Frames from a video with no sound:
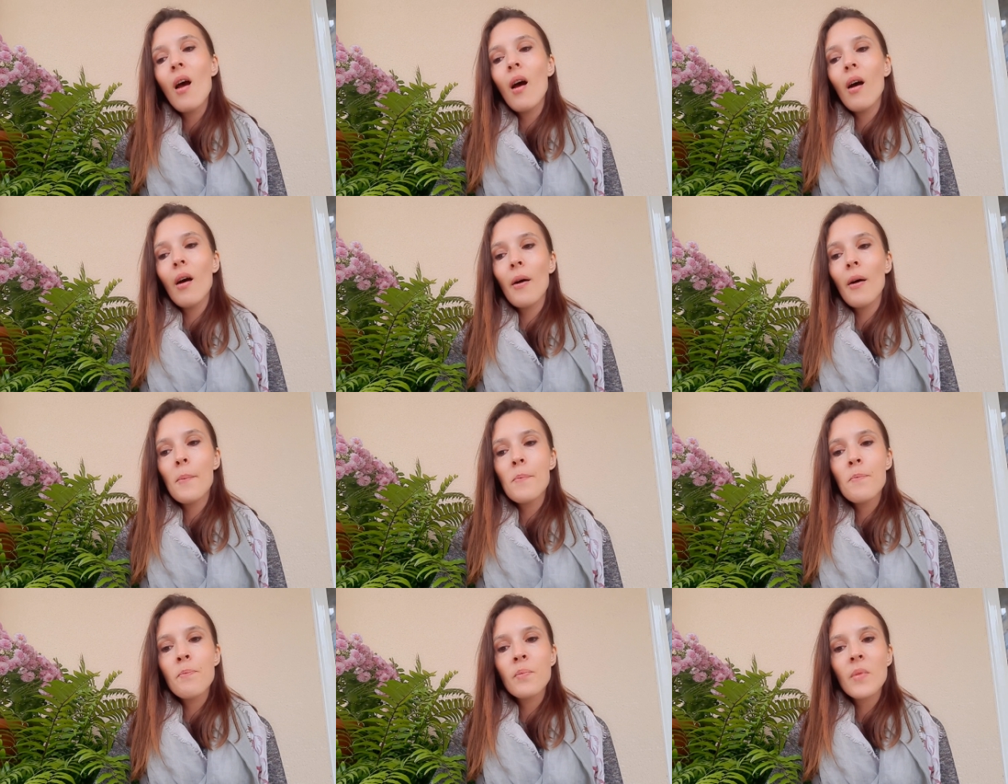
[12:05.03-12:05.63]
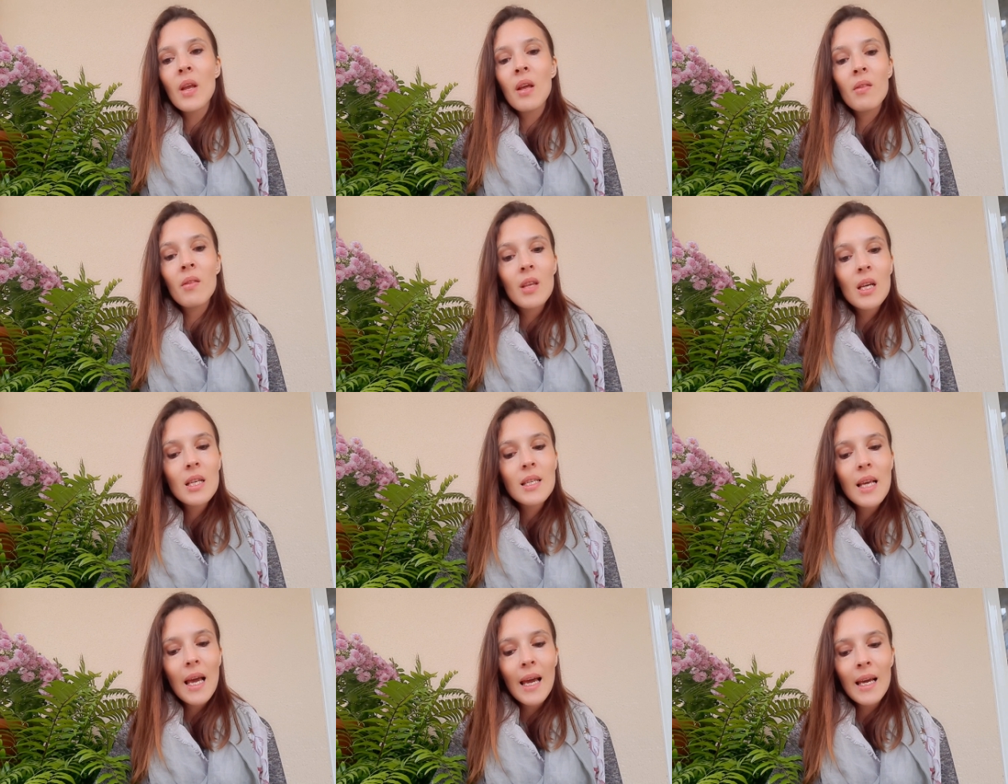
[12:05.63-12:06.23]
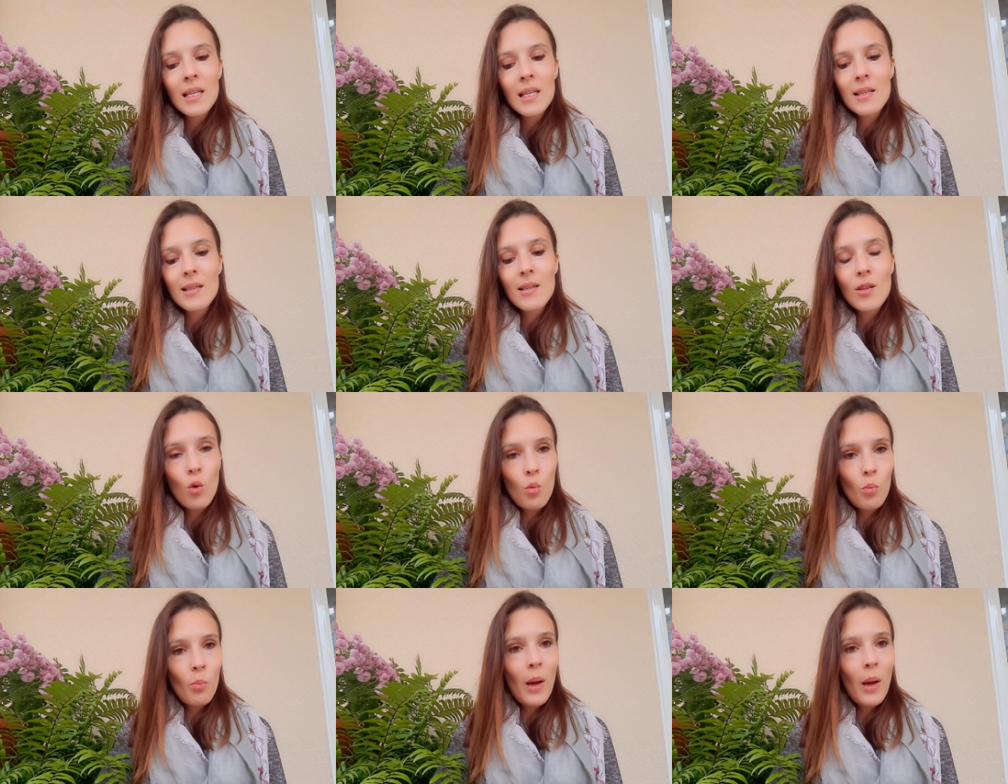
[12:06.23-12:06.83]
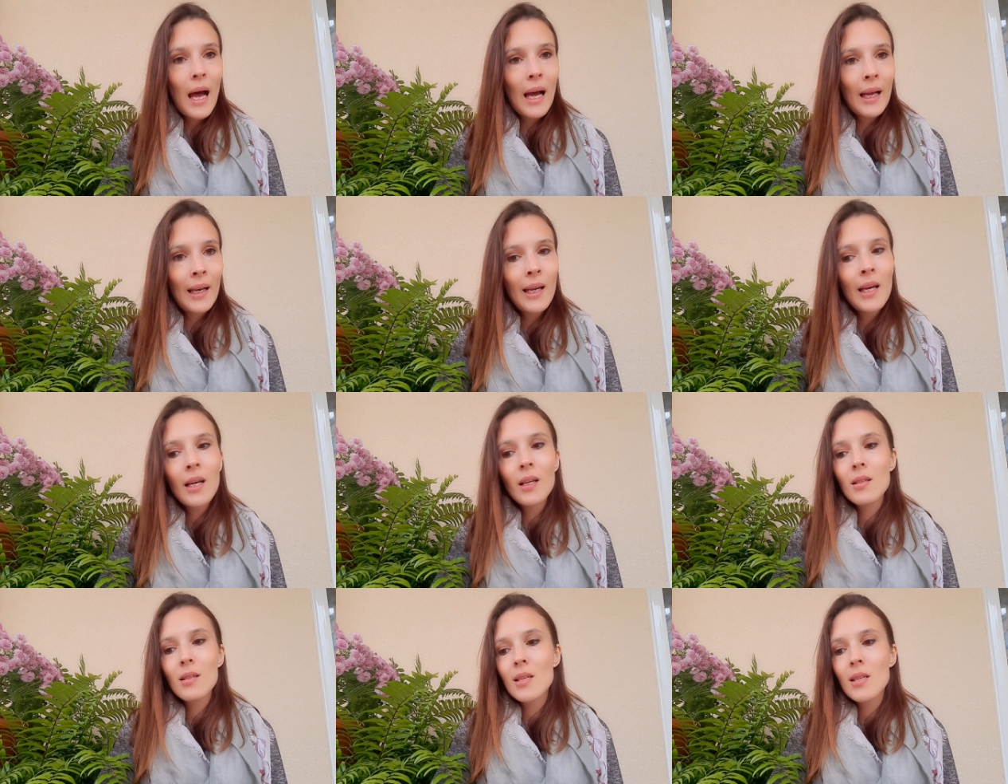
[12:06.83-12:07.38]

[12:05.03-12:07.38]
In this case, don't panic.